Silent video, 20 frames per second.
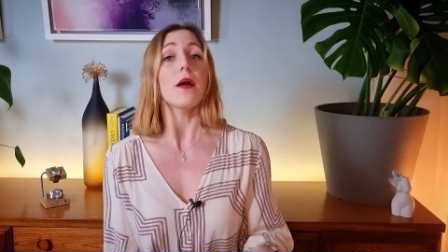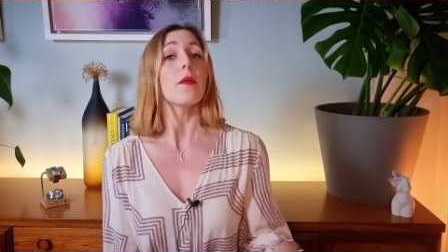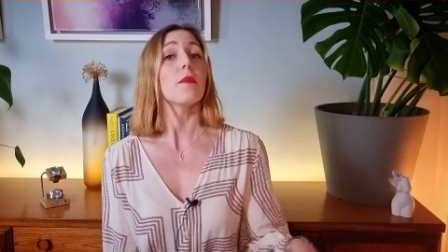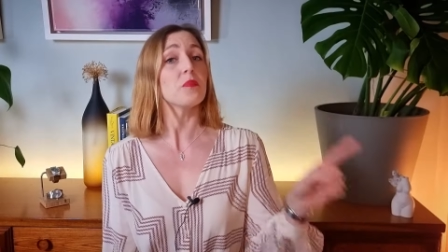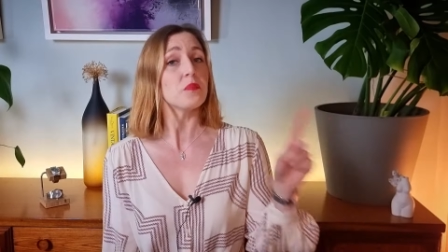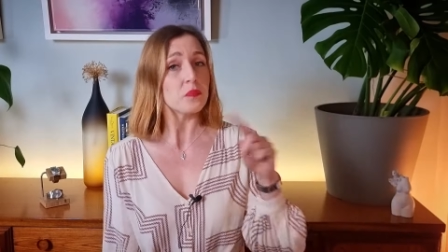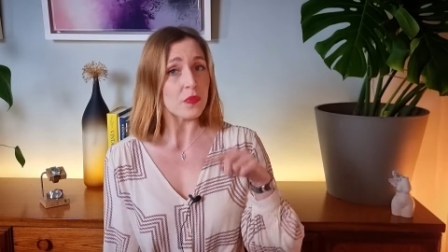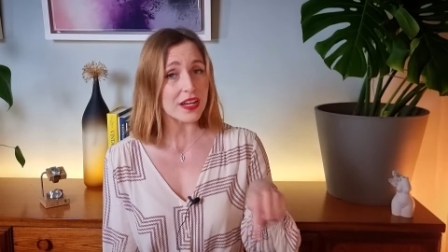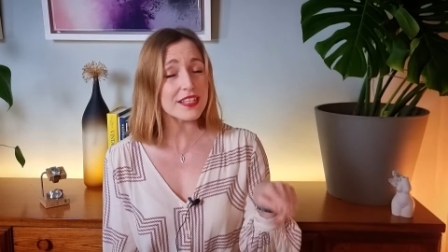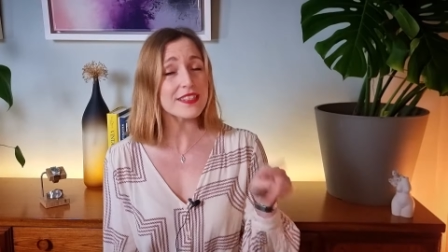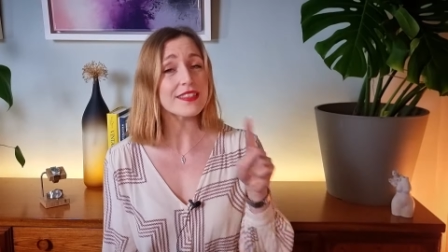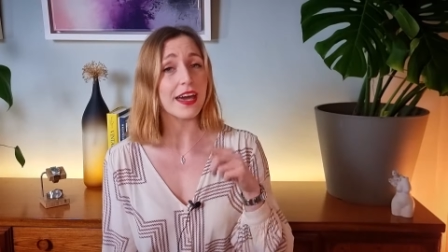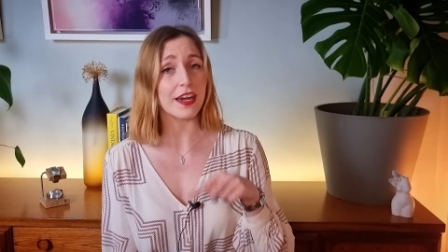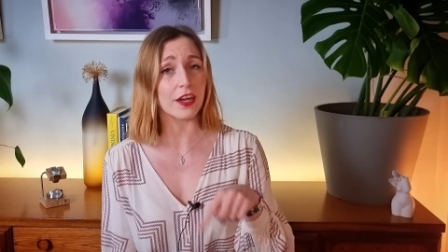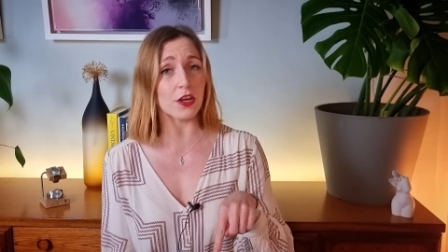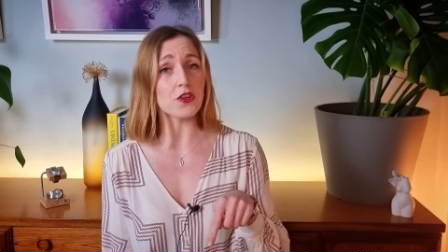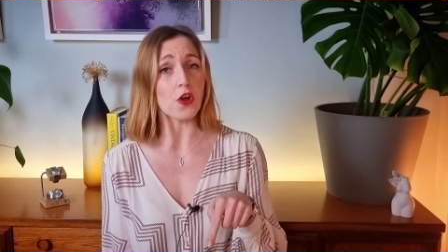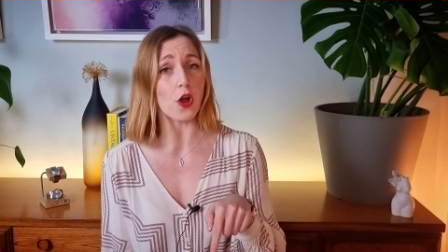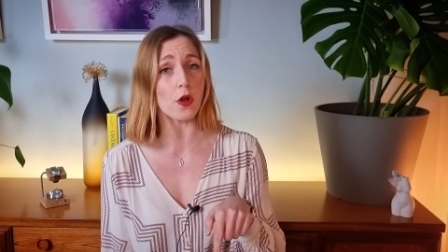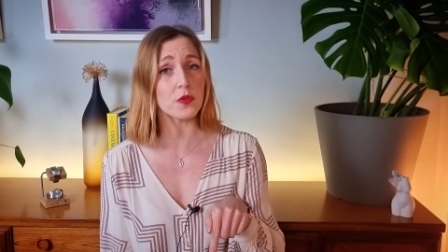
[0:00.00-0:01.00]
my
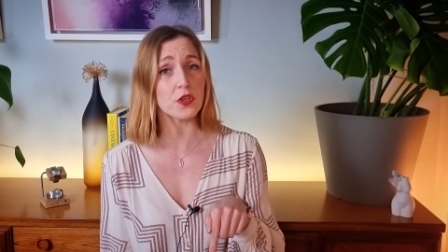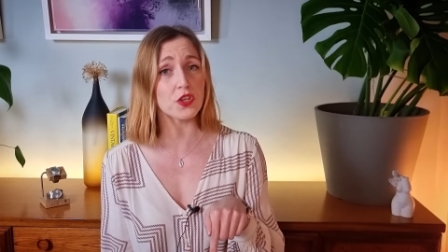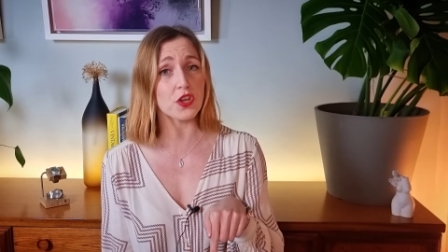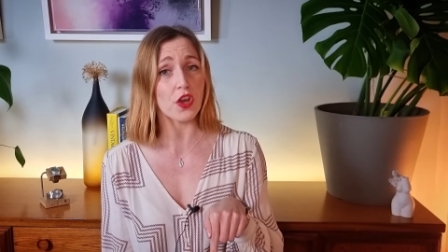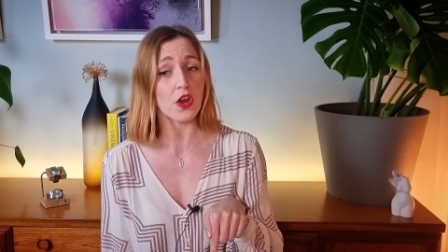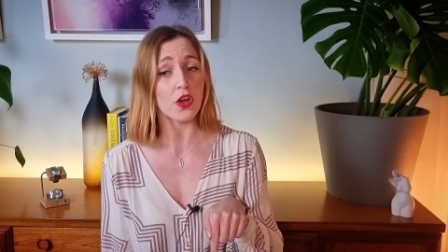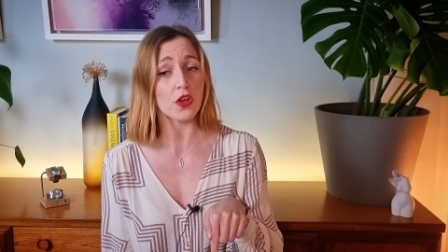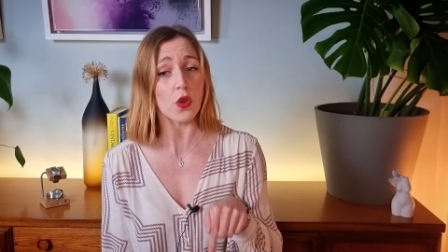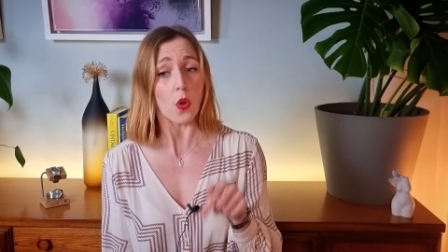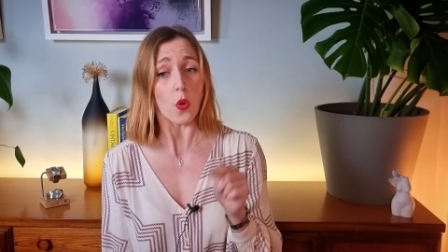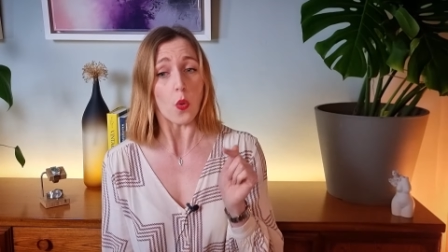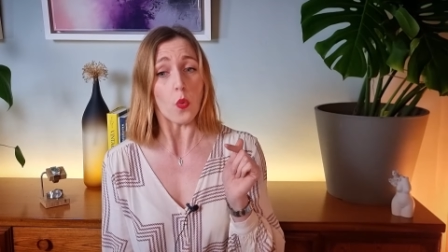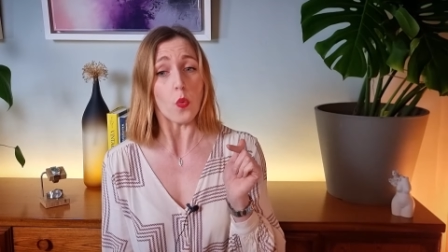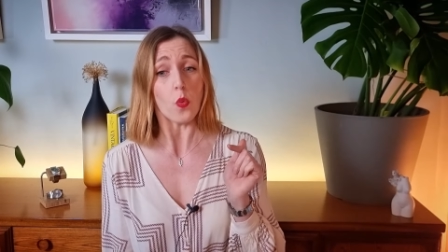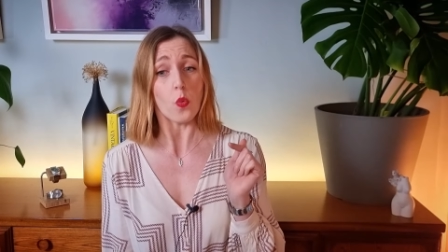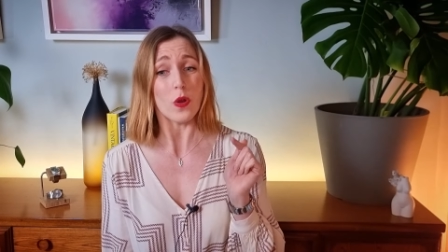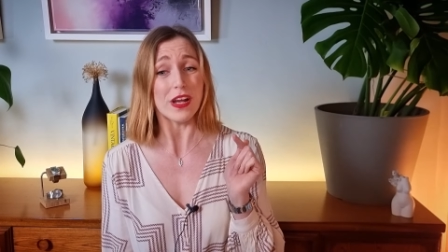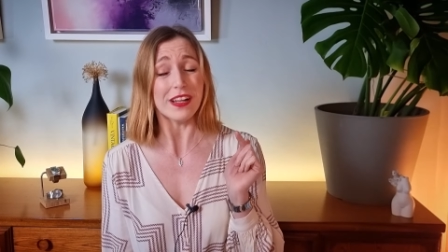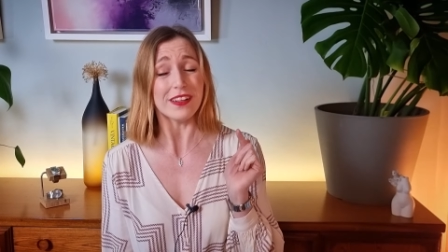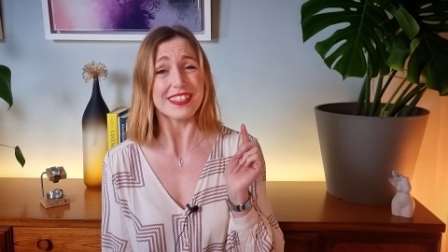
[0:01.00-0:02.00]
second option
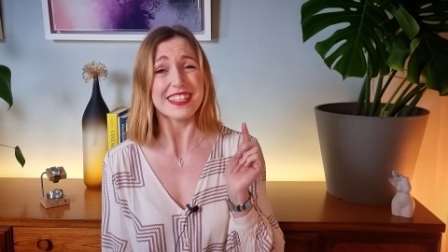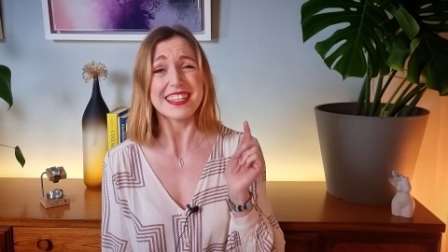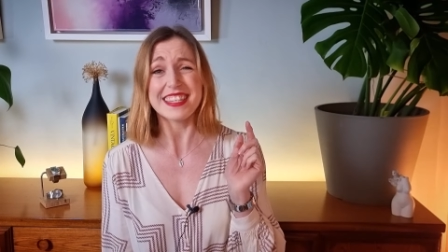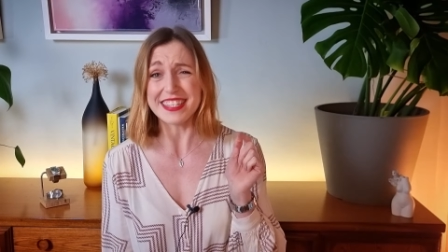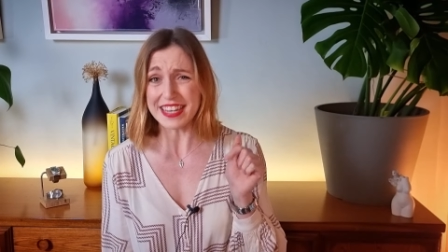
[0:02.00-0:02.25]
will